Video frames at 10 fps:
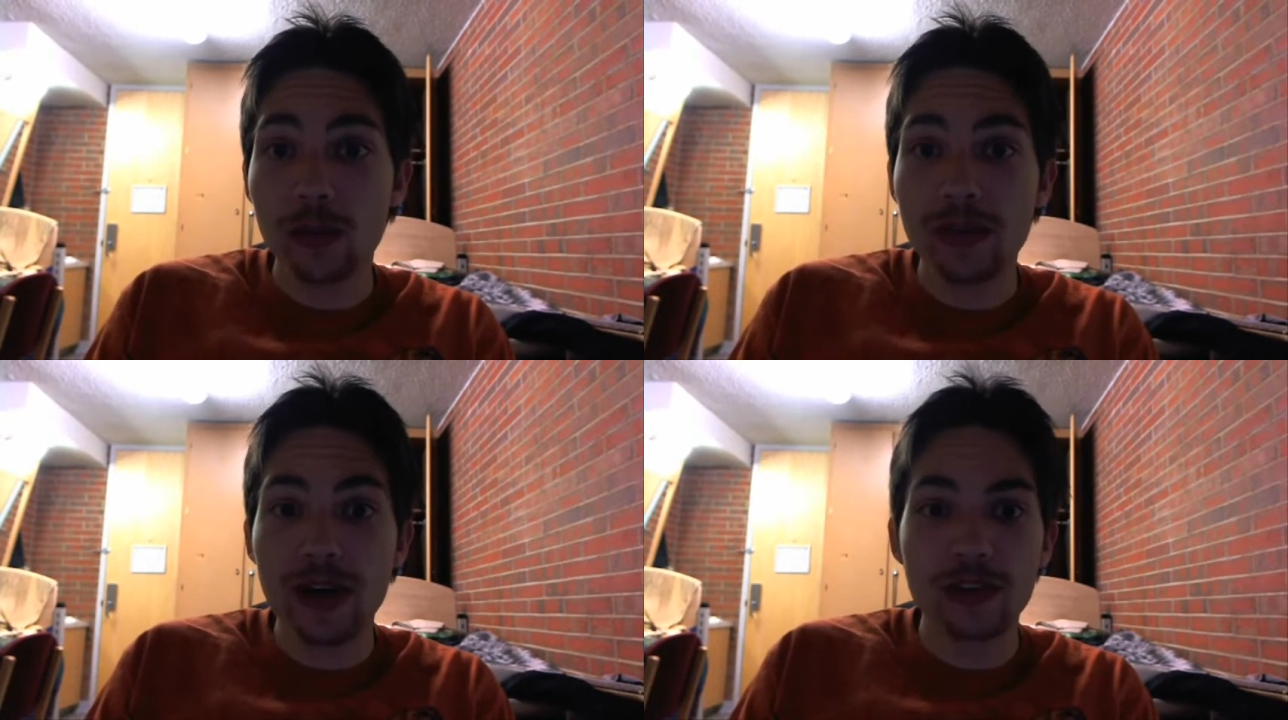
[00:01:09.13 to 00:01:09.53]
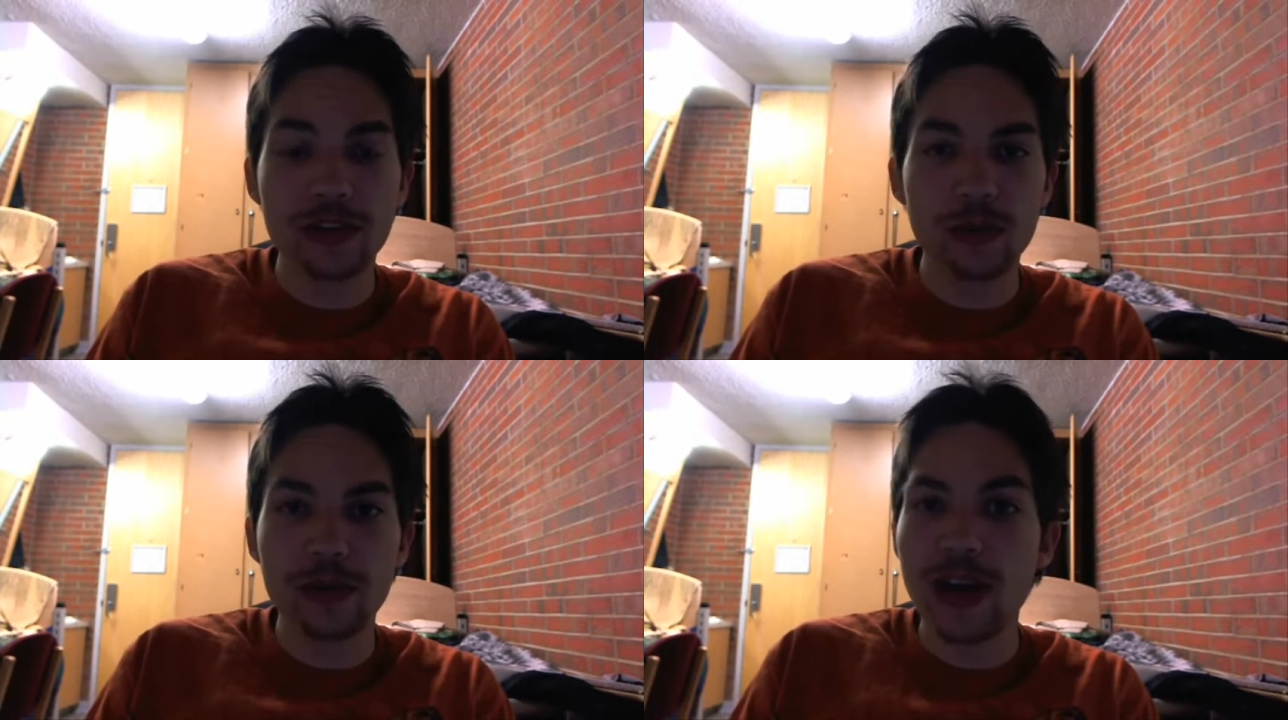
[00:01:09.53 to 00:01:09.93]
We've had a,
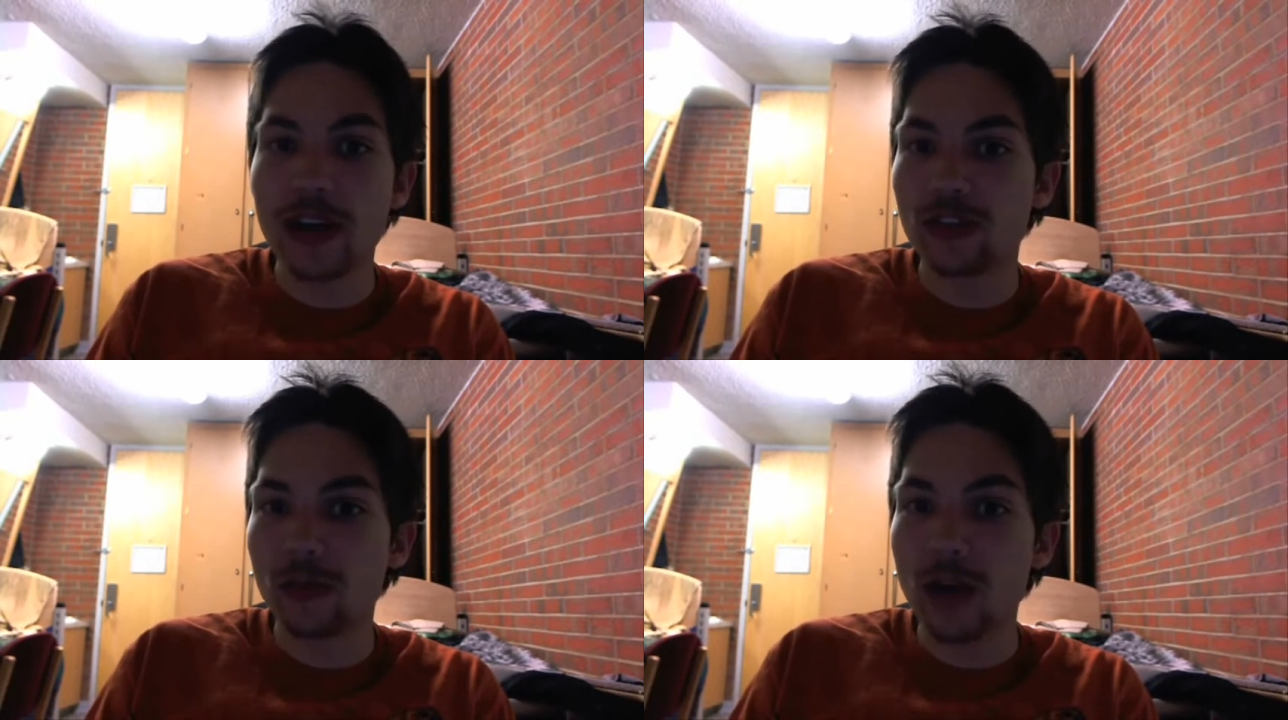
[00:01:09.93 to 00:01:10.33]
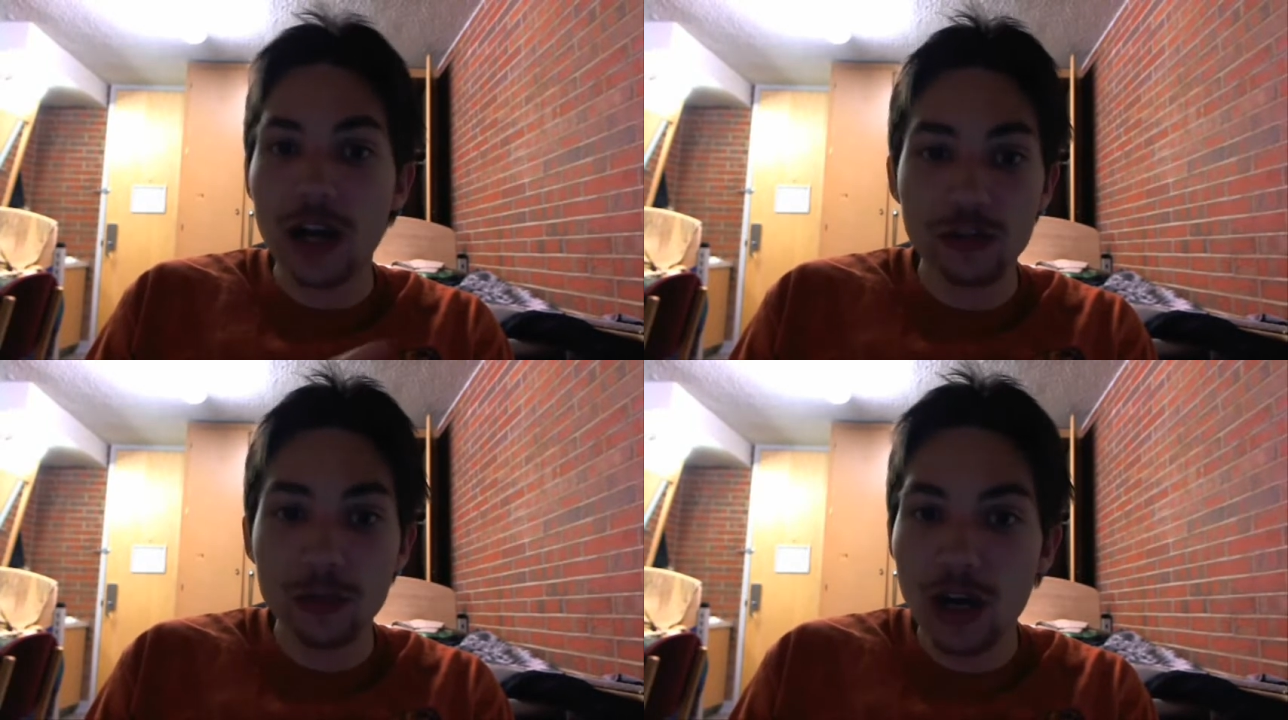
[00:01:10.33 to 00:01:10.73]
we've had some
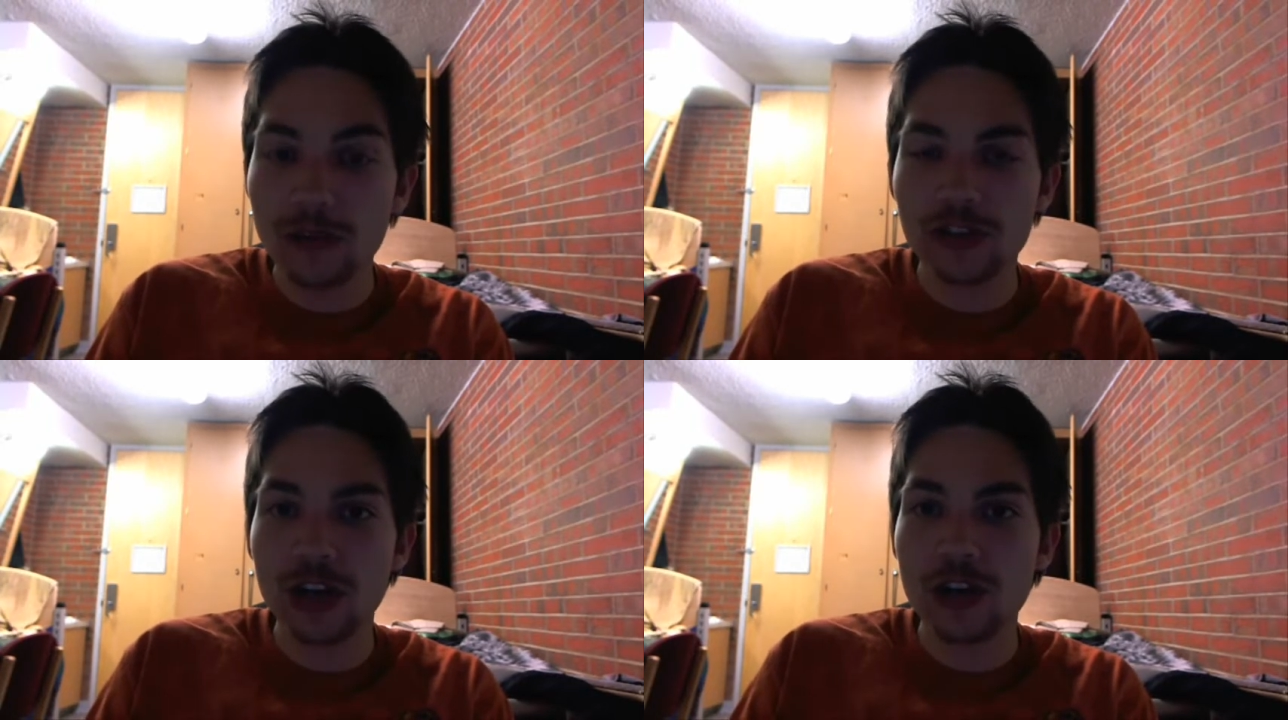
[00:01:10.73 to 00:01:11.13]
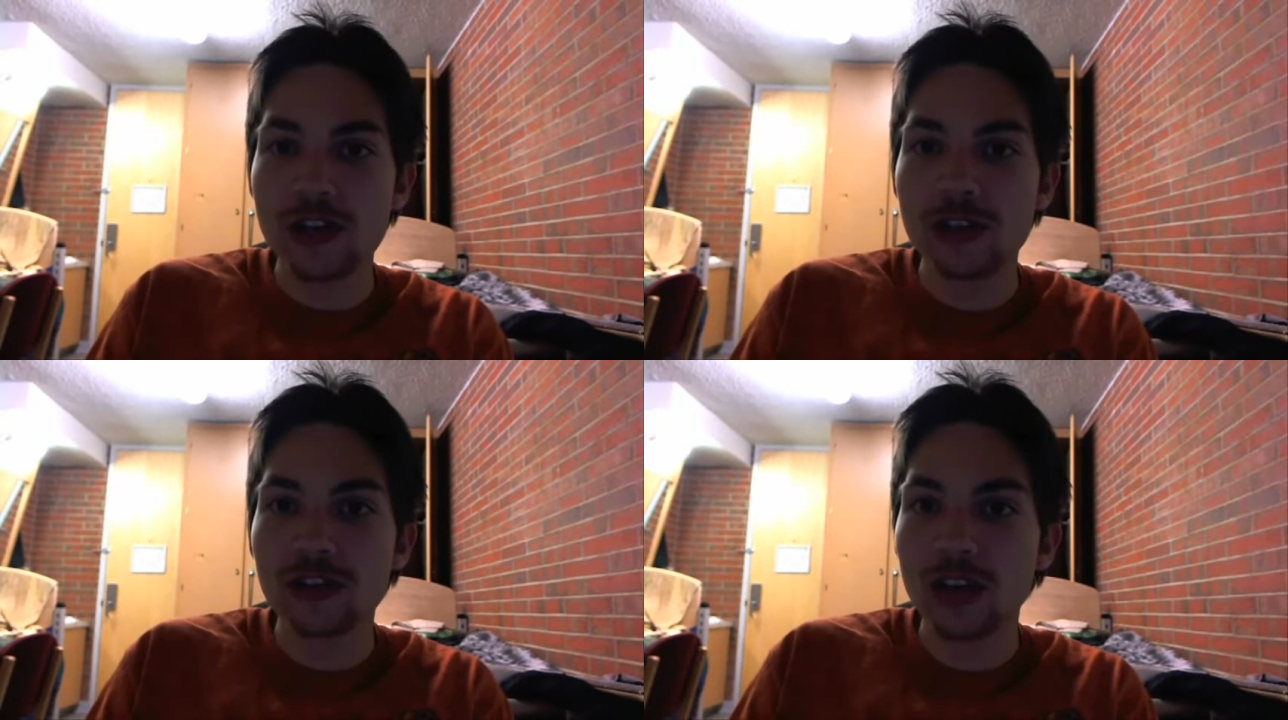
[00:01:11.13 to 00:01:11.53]
awesome
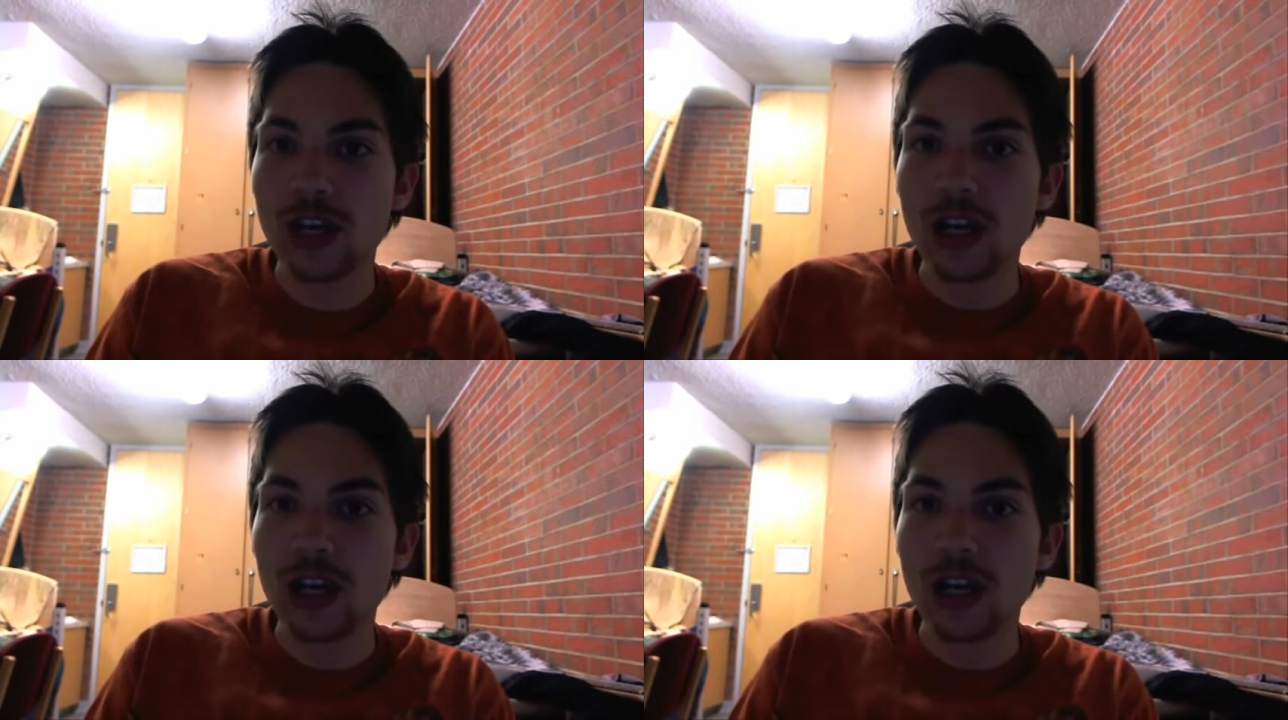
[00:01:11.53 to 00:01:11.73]
conversations.